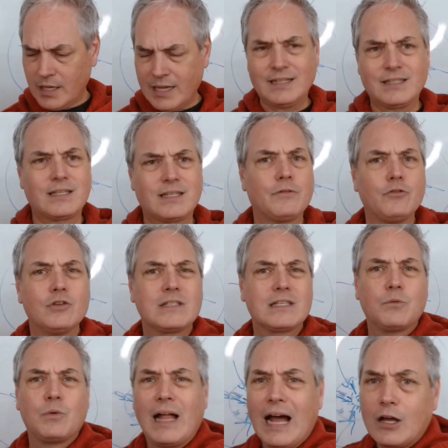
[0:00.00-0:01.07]
And some of you say,
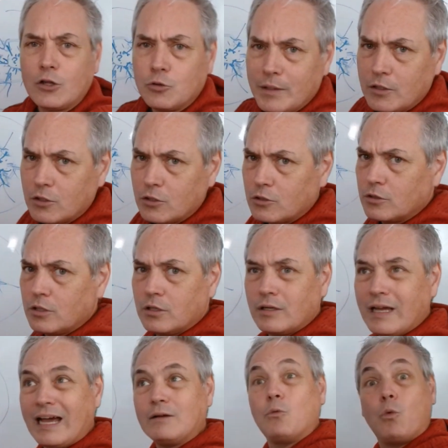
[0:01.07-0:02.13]
well, how do we know?
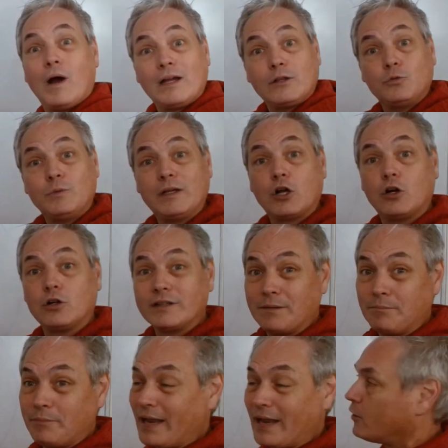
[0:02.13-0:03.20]
Why do we call
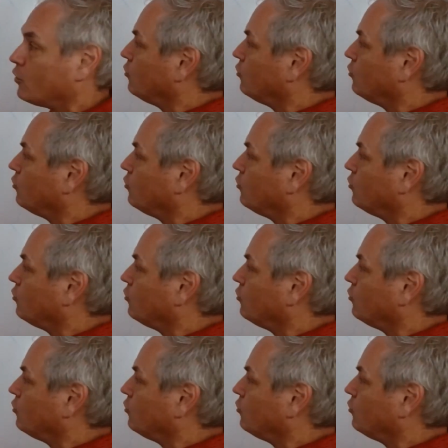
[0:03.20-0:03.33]
them black